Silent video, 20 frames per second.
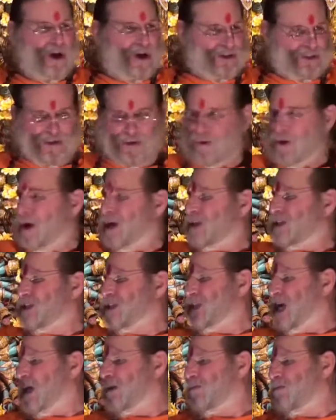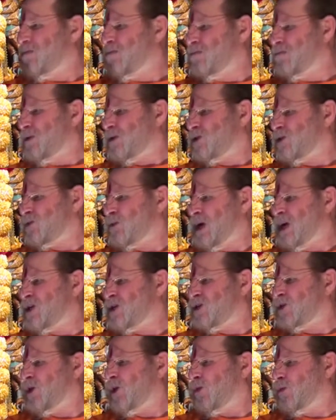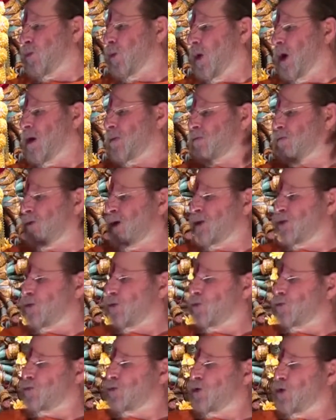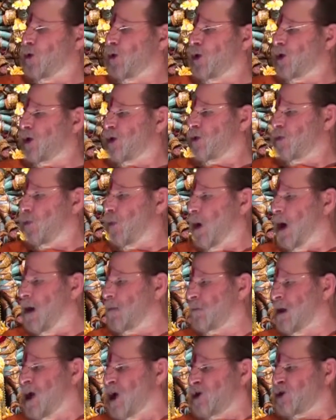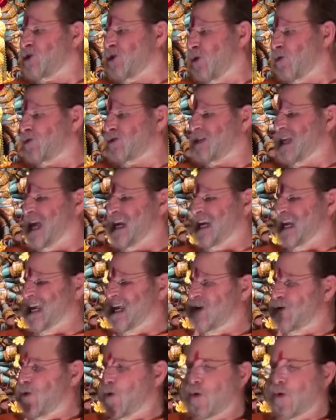So Janma Shreshtatvam Mrityunjayatvam shows that in